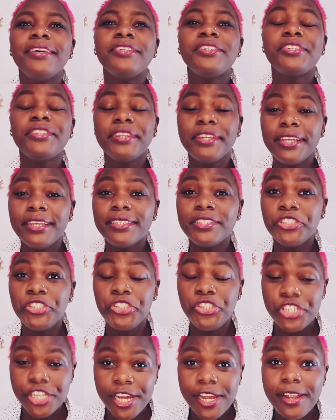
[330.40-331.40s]

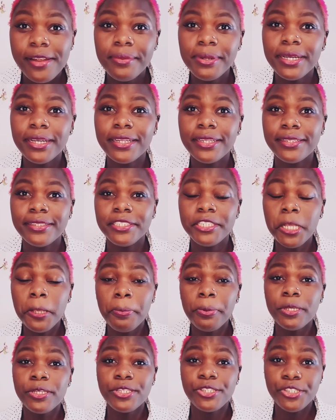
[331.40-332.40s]
She's German,
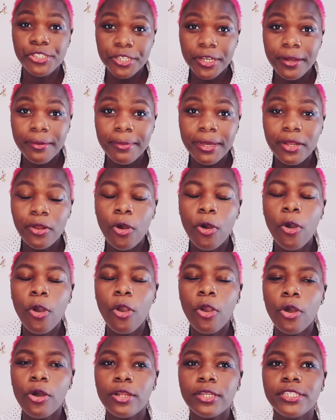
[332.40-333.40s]
typisch German.
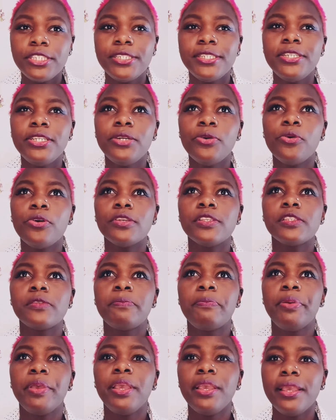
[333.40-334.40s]
Oh God, she
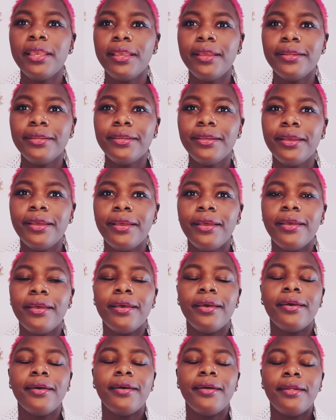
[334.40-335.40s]
was speaking.
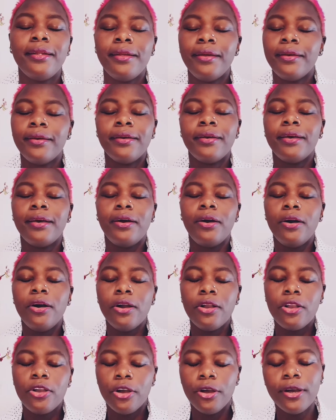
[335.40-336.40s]

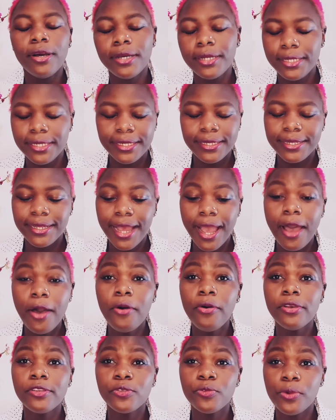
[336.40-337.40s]
Oh God,
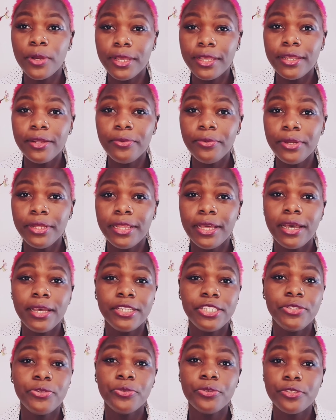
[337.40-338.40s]
I was working with
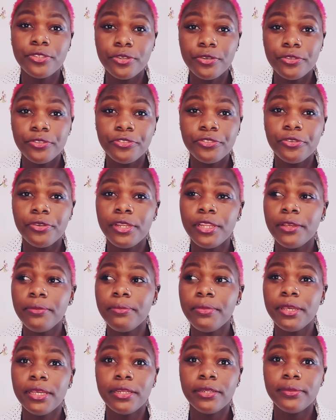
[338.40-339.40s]
her. She was
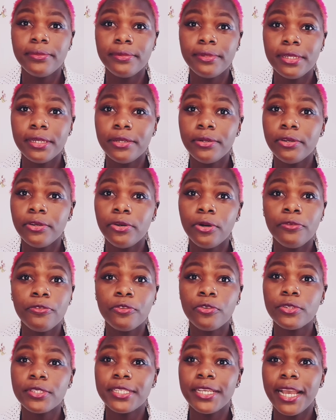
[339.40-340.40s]
controlling me and, of
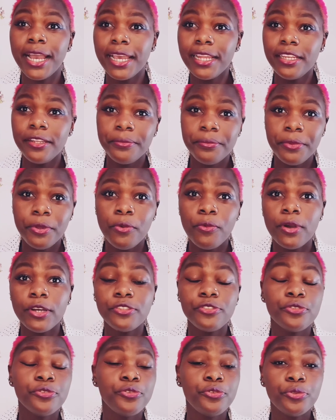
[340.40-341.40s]
course, guiding me
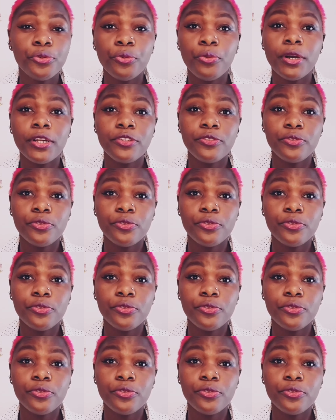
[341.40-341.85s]
what to do.